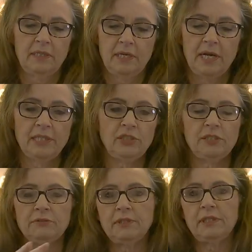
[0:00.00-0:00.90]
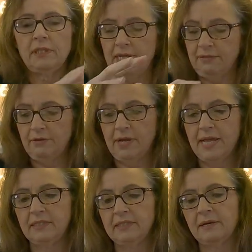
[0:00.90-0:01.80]
I generally line their
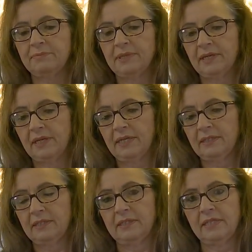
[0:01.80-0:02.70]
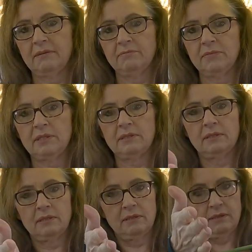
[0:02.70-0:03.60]
heads up and then cut the stems
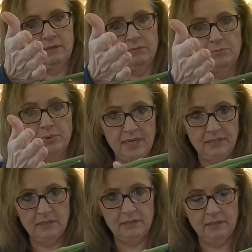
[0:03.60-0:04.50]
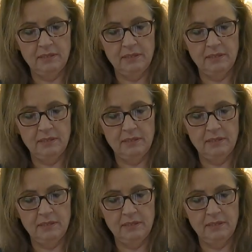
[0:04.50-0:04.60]
blunt.